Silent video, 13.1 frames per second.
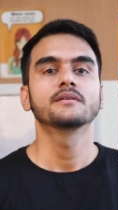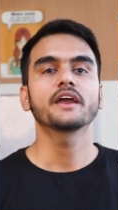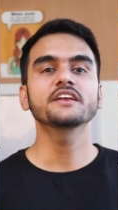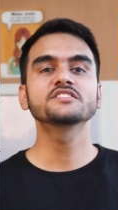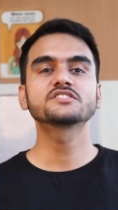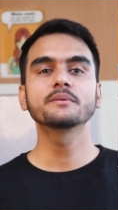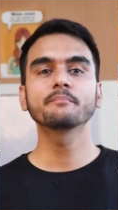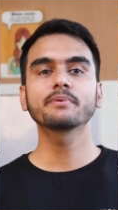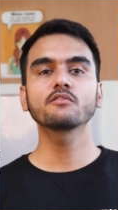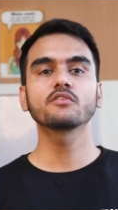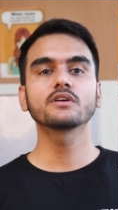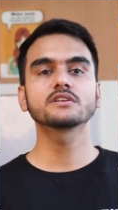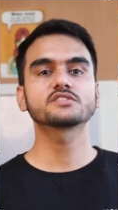In
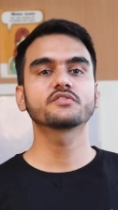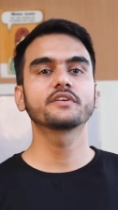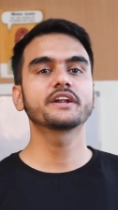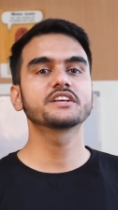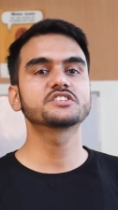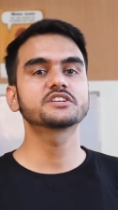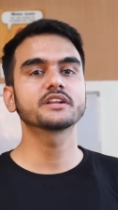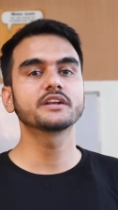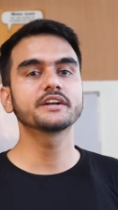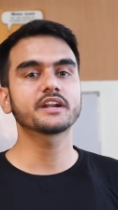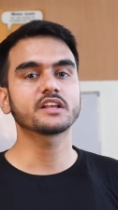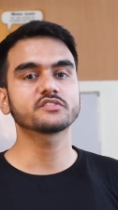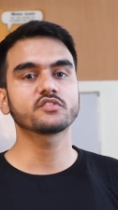simple words, we
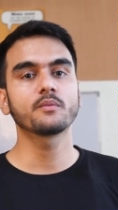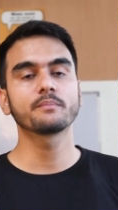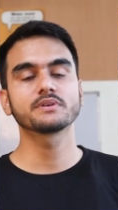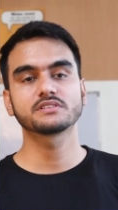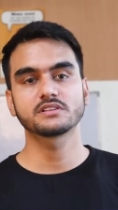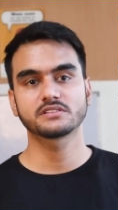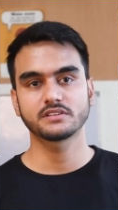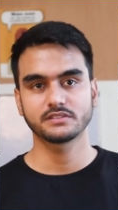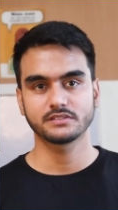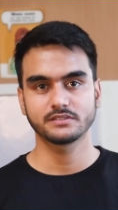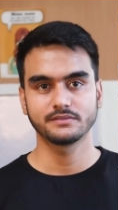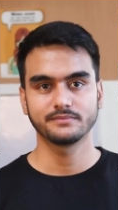digitally transform businesses.